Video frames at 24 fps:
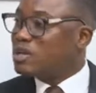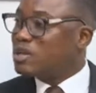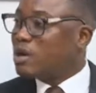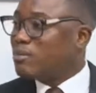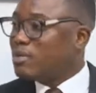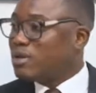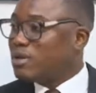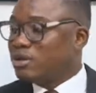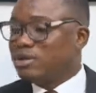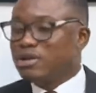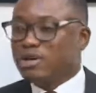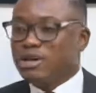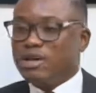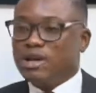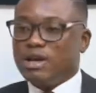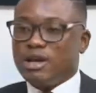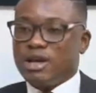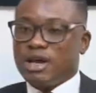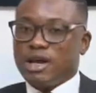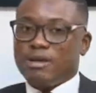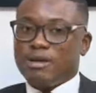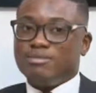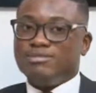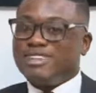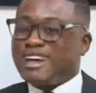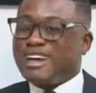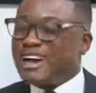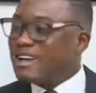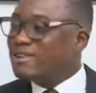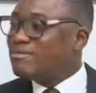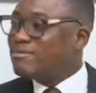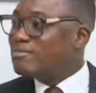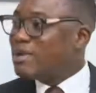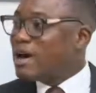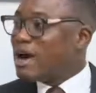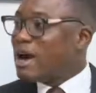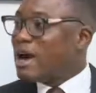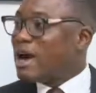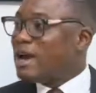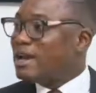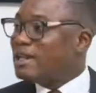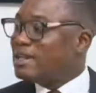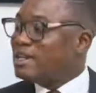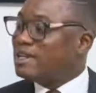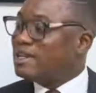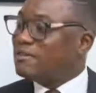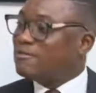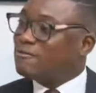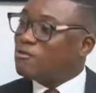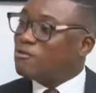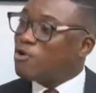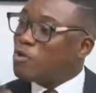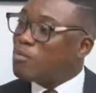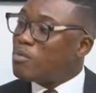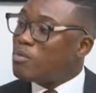done by the former